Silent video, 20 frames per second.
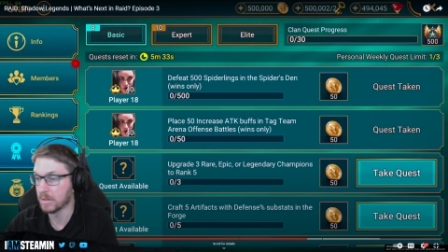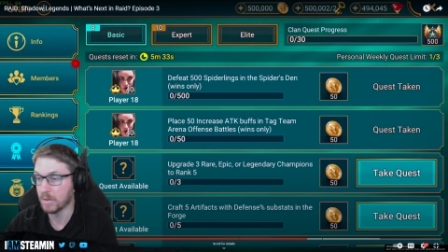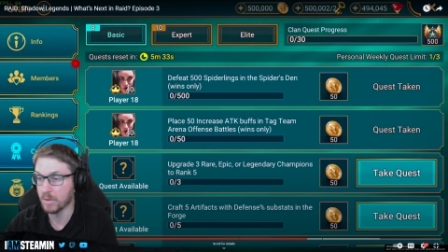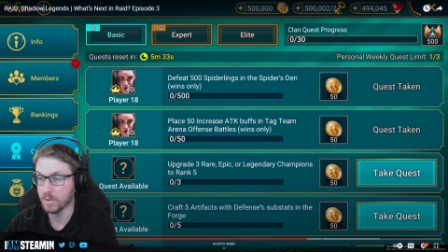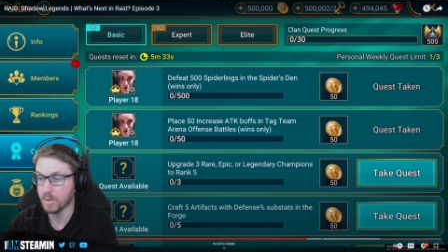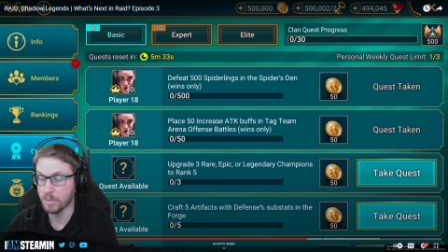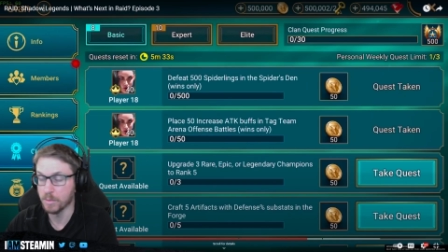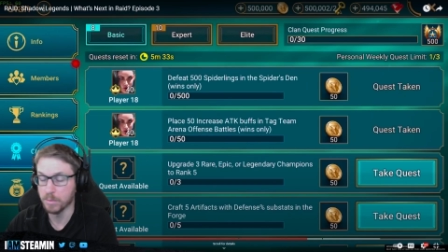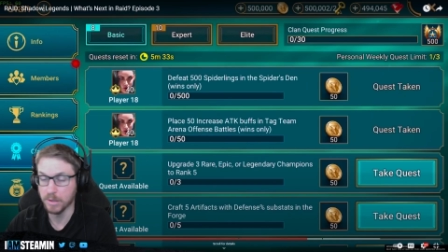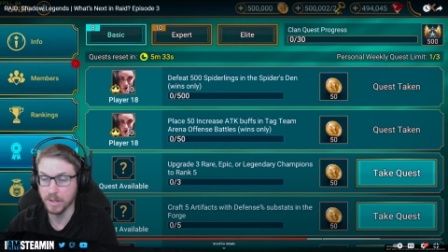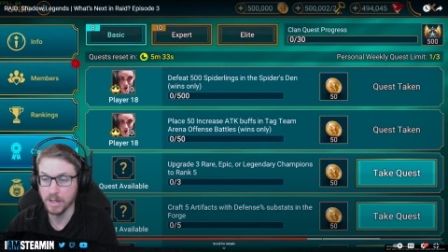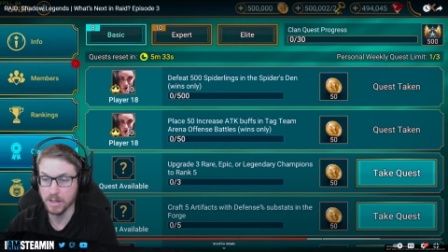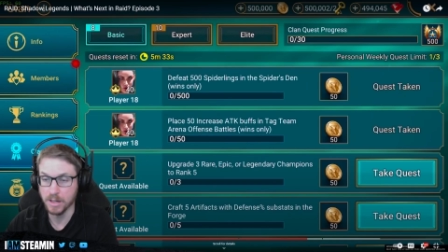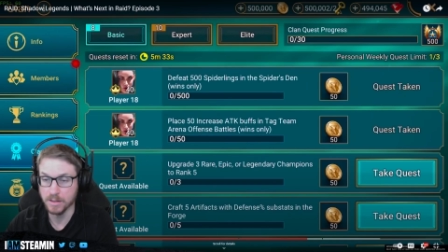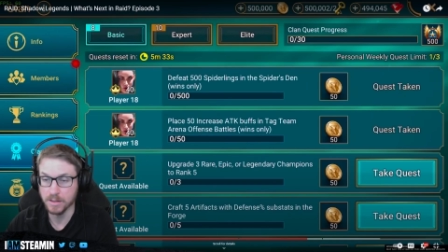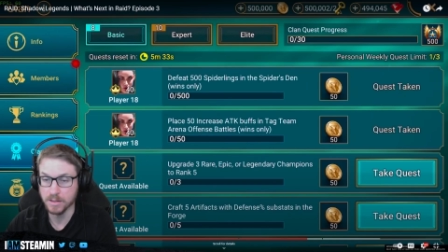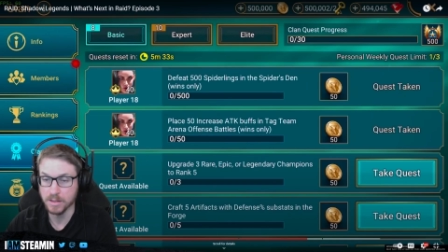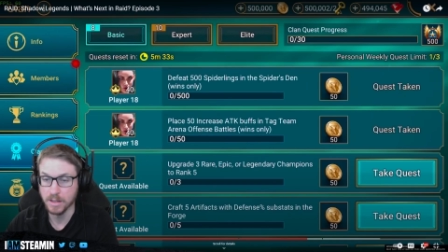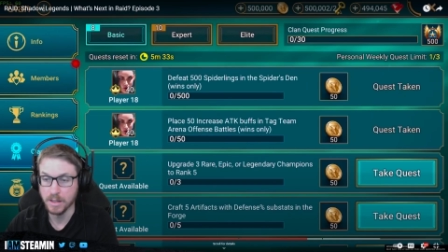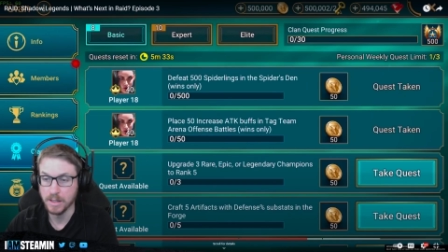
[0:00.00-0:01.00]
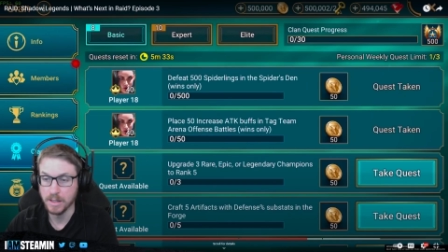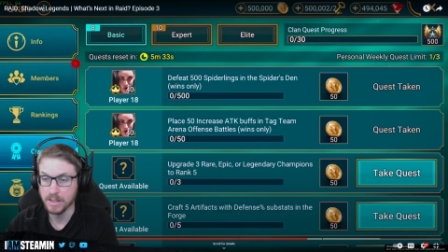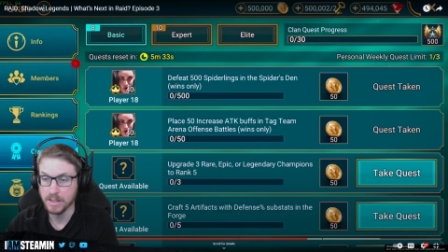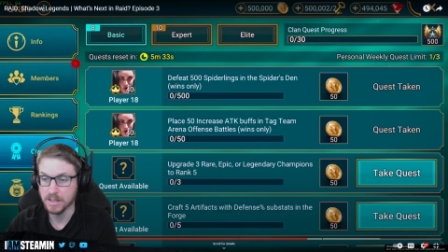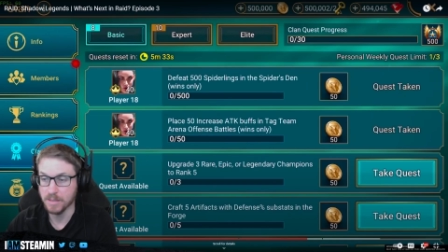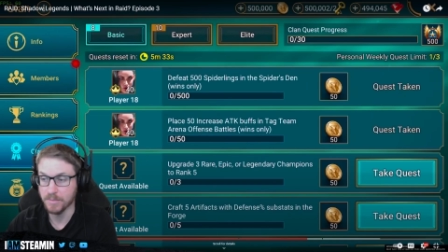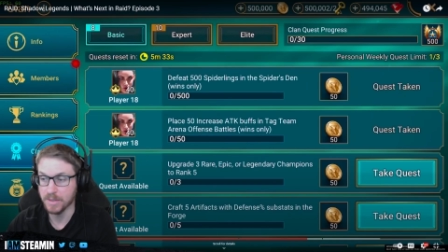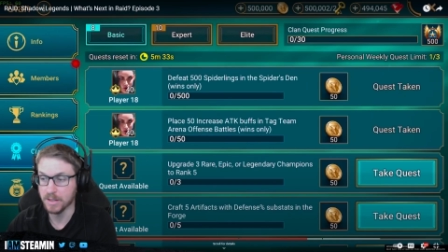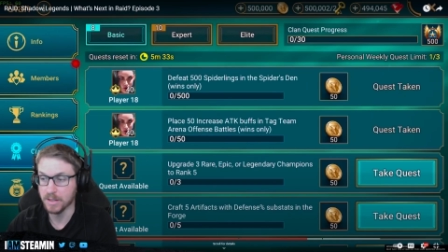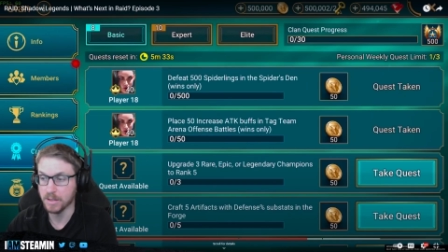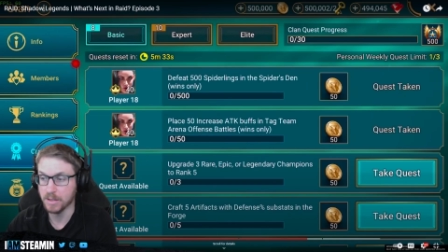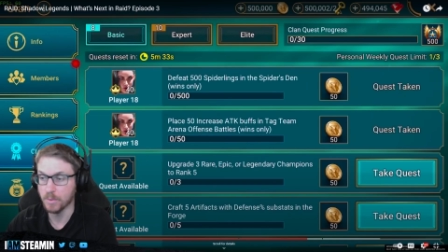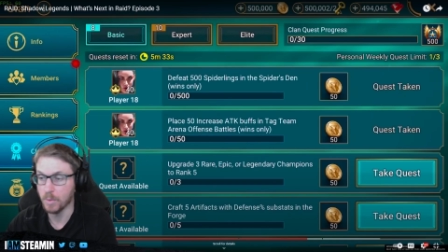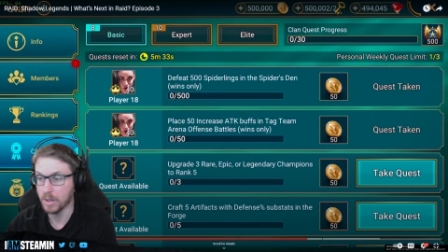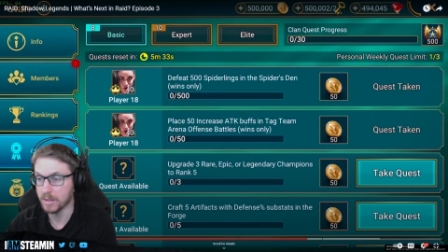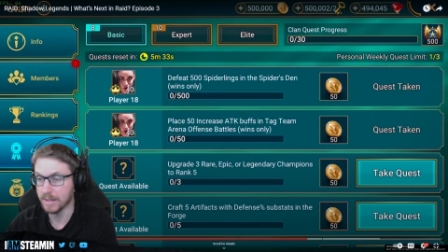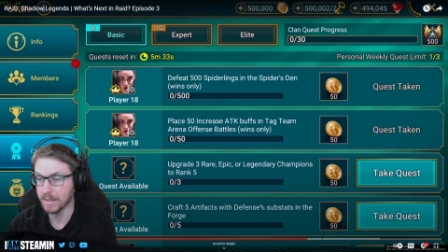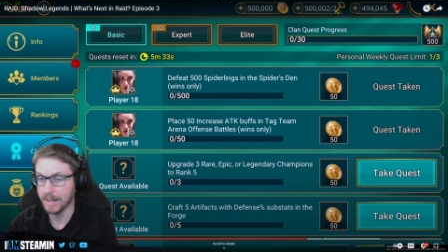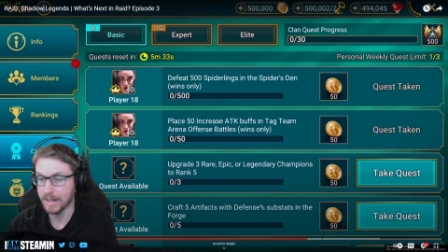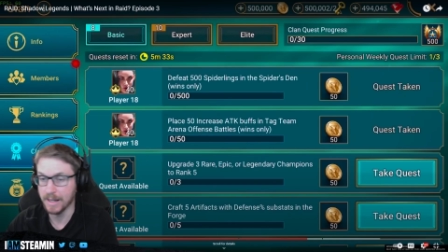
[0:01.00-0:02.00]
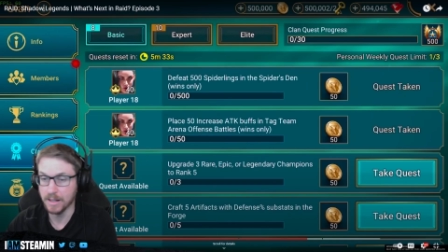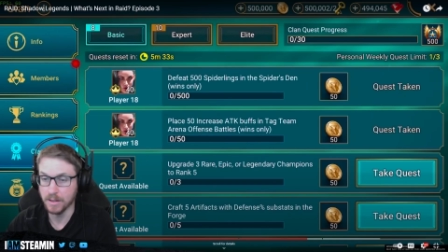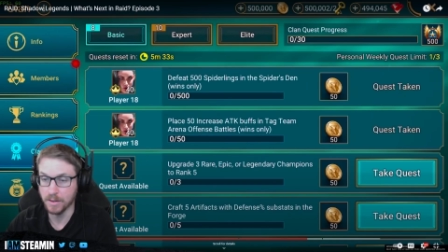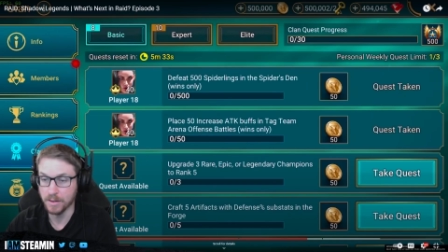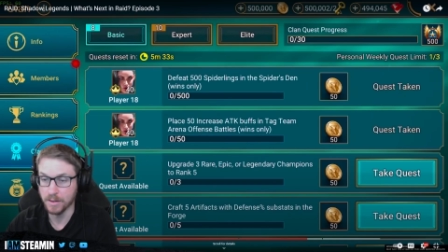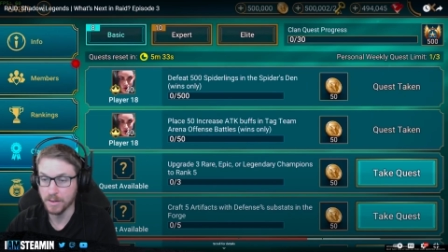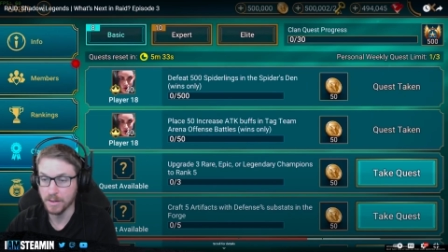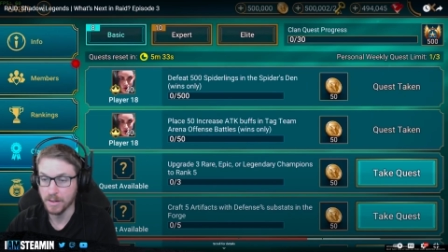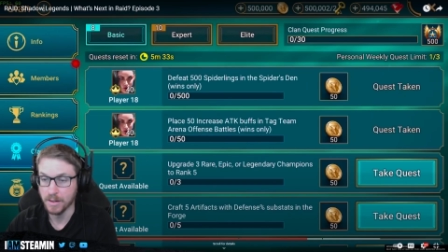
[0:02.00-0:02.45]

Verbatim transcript: all the players, something to work together.